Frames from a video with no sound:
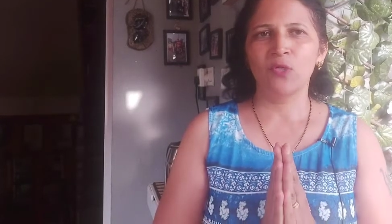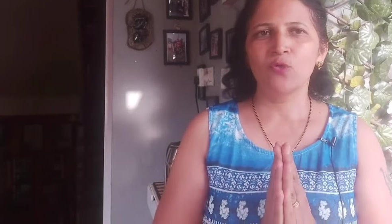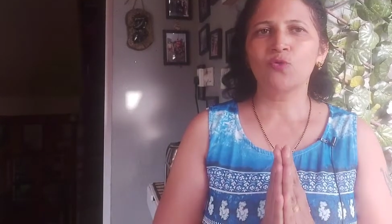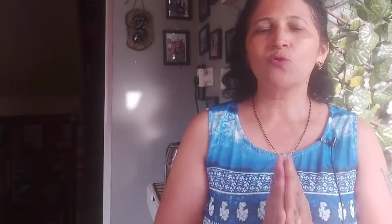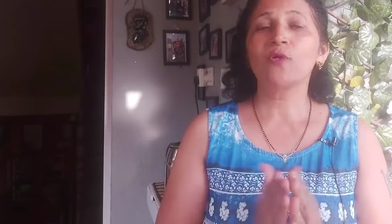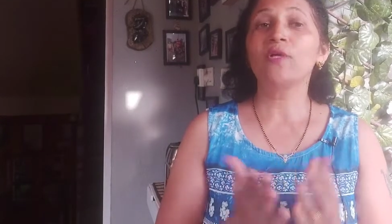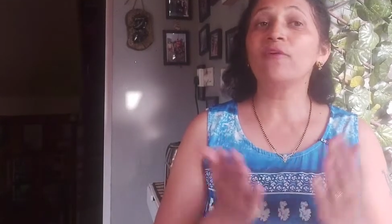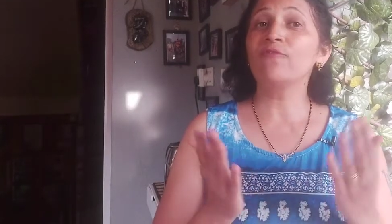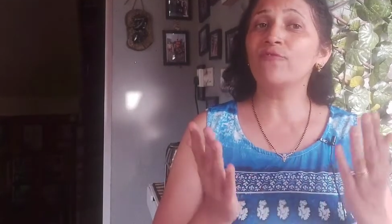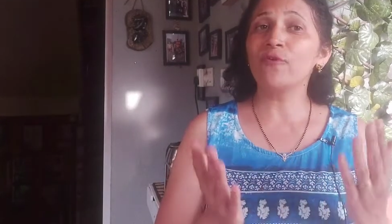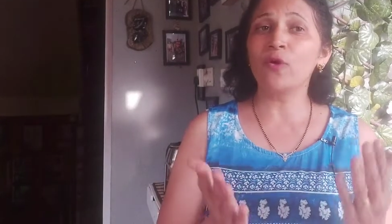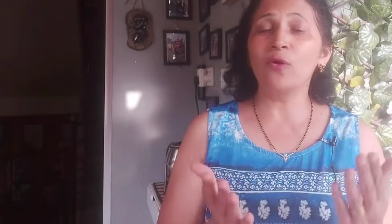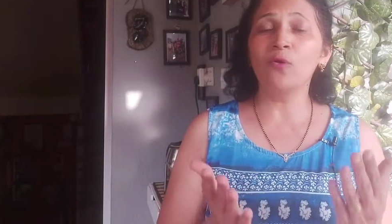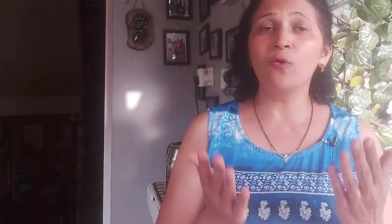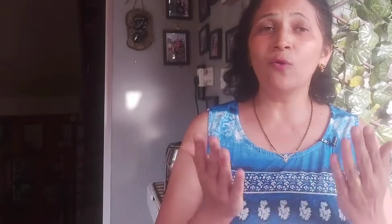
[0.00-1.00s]
So if
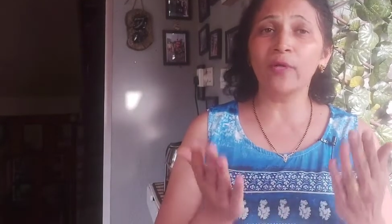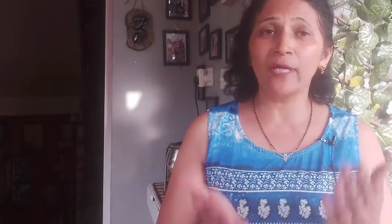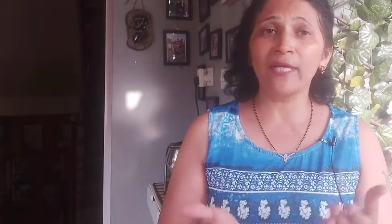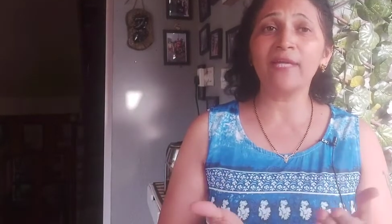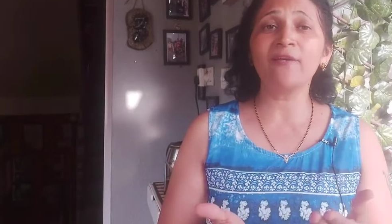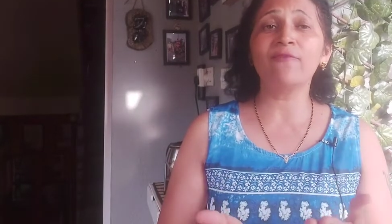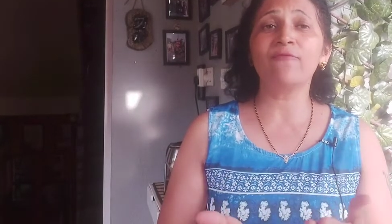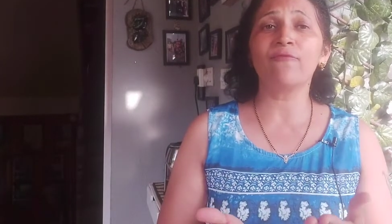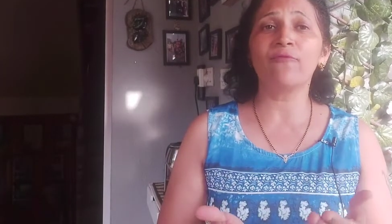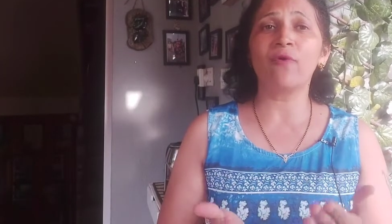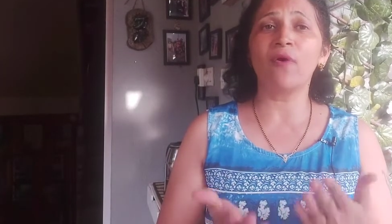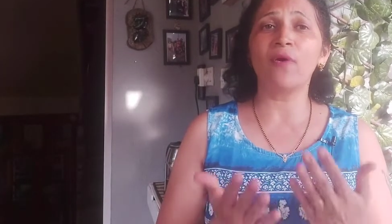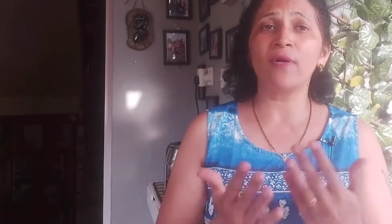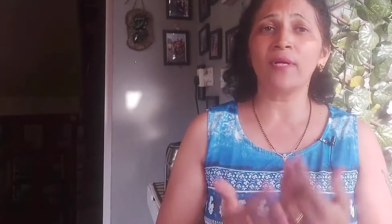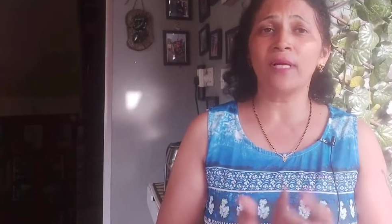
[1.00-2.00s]
you're looking
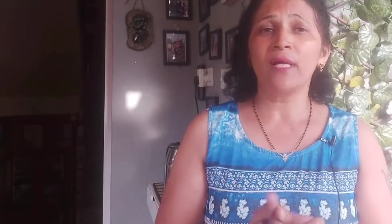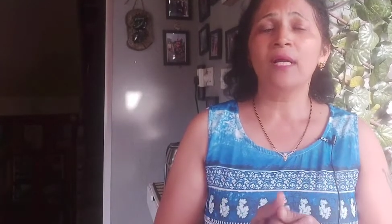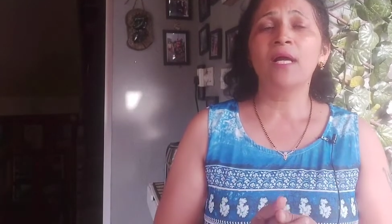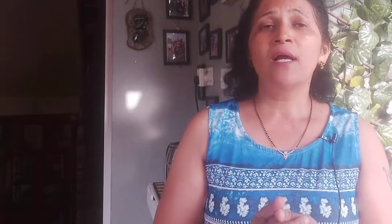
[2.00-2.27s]
for